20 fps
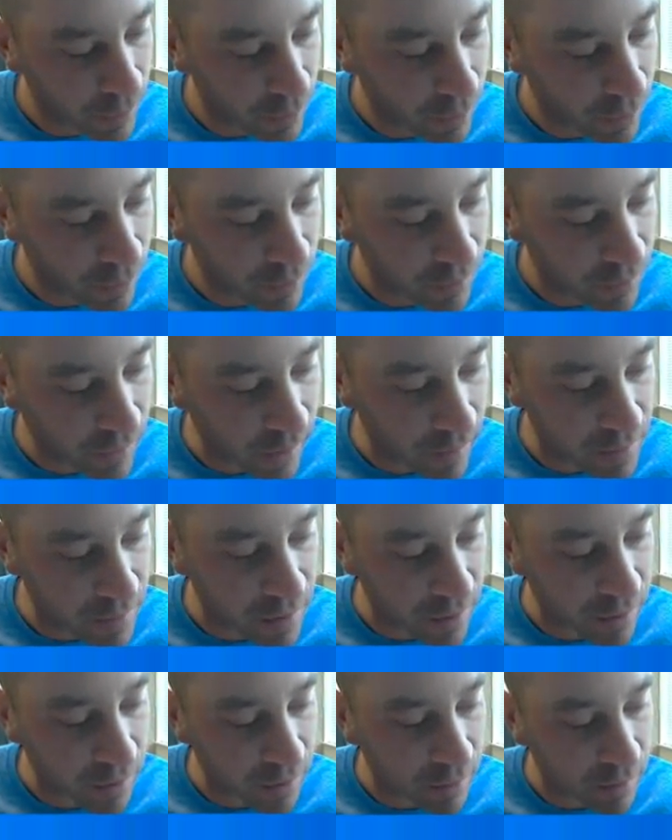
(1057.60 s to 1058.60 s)

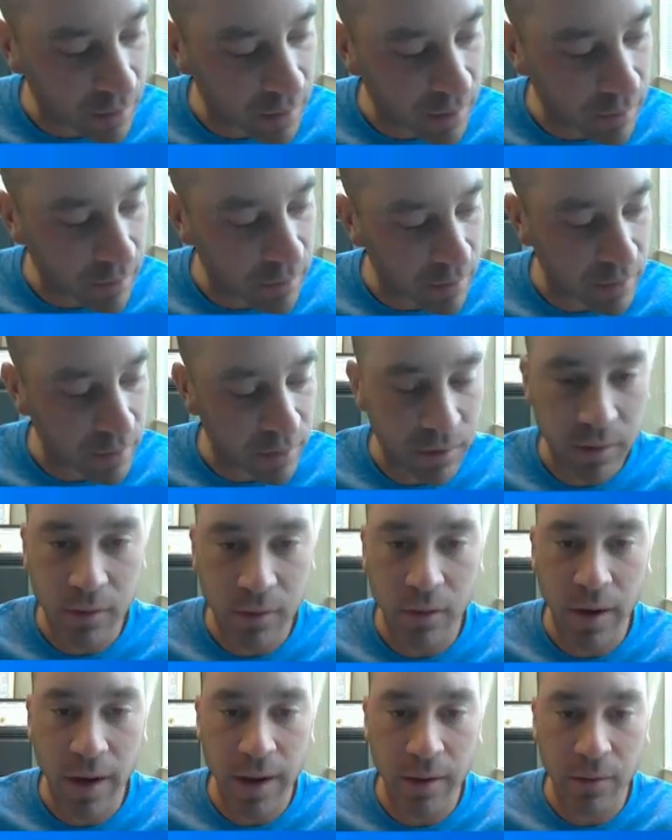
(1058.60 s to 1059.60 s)

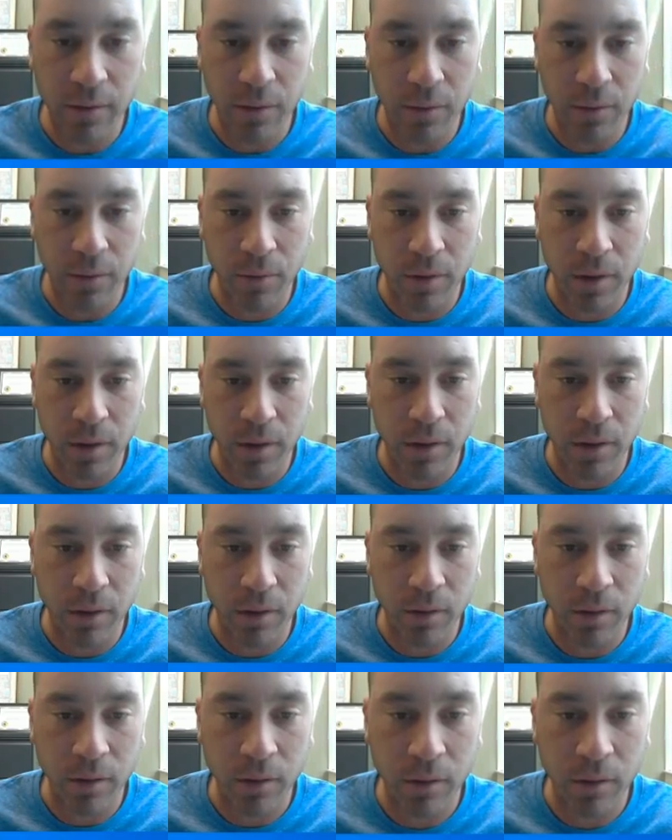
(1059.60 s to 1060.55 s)
250708309.